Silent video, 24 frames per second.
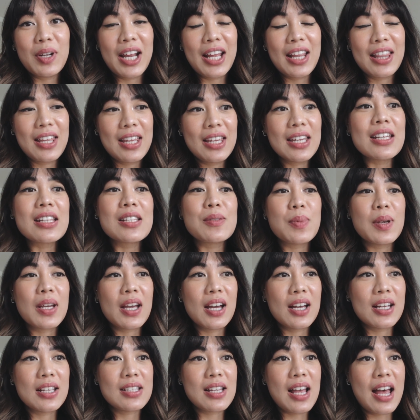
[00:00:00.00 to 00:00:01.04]
I think it's
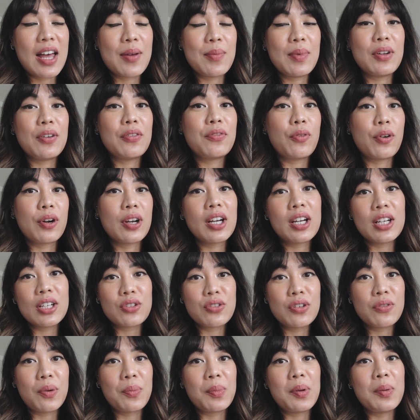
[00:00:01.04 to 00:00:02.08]
because I'm in a foreign
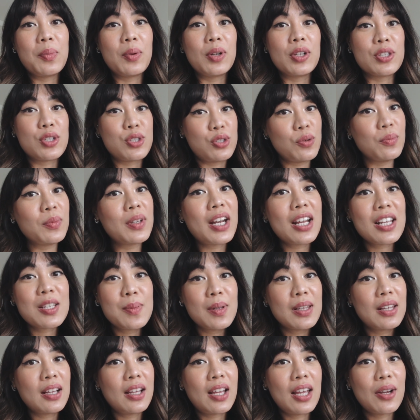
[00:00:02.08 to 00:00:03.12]
country where people assume that I
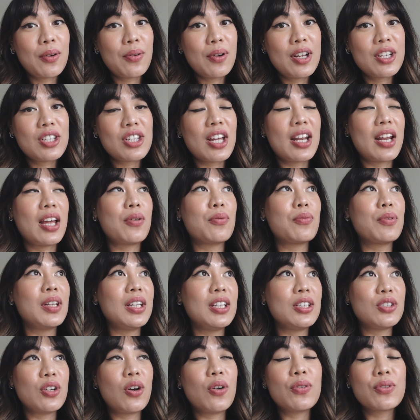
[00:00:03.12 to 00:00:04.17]
speak the language and I
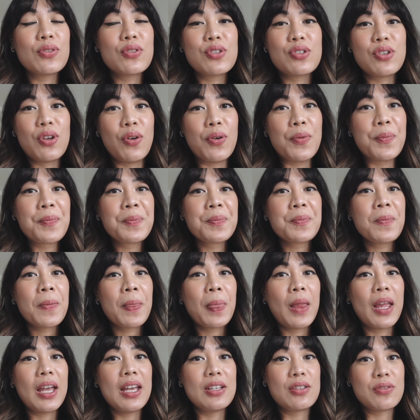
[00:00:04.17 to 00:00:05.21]
really don't, so
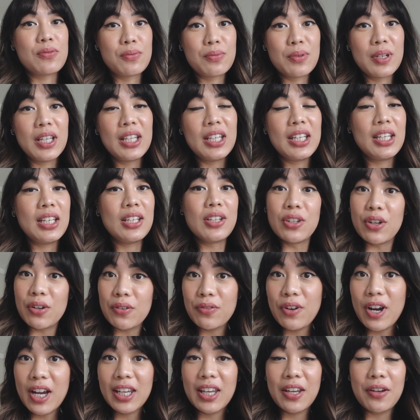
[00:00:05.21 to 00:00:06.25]
it's really
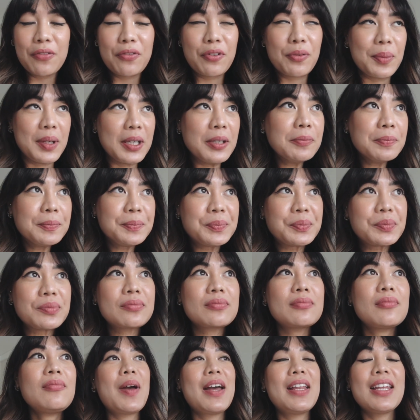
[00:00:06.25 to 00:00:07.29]
nerve-wracking for me.
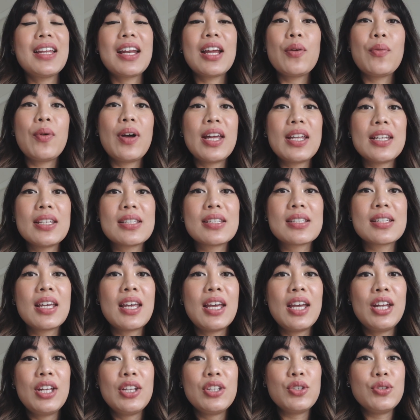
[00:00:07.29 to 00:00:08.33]
And then I went
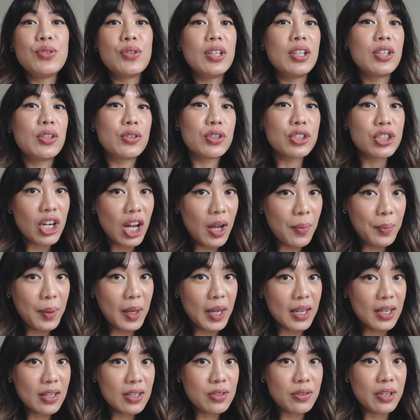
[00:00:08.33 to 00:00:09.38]
to do a little
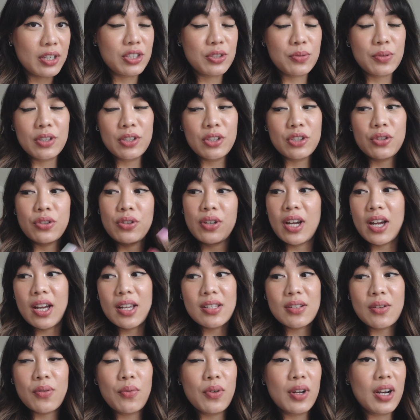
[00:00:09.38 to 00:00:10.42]
shopping, so I just wanted to show you
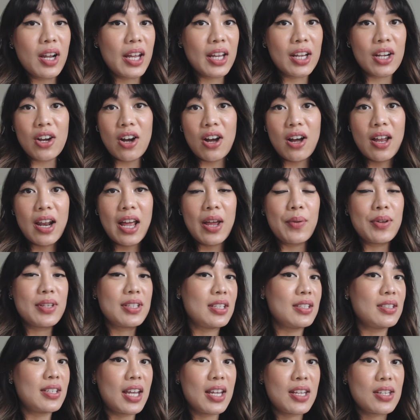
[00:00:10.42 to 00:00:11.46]
guys what I got. I went
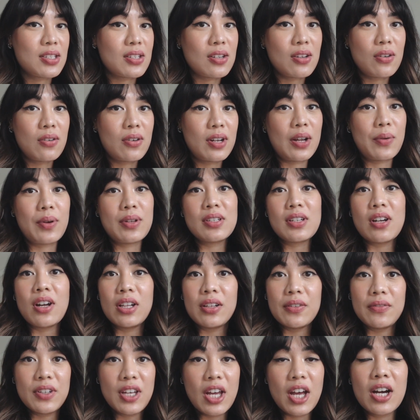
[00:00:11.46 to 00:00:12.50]
to Daiso and I went to
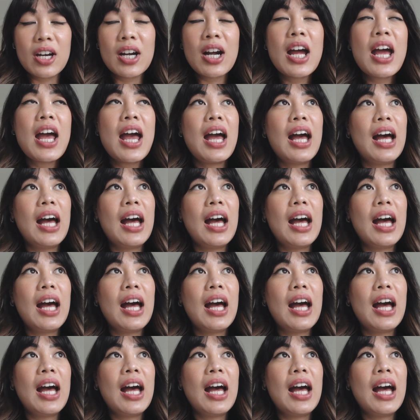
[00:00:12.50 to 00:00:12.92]
Olive Young.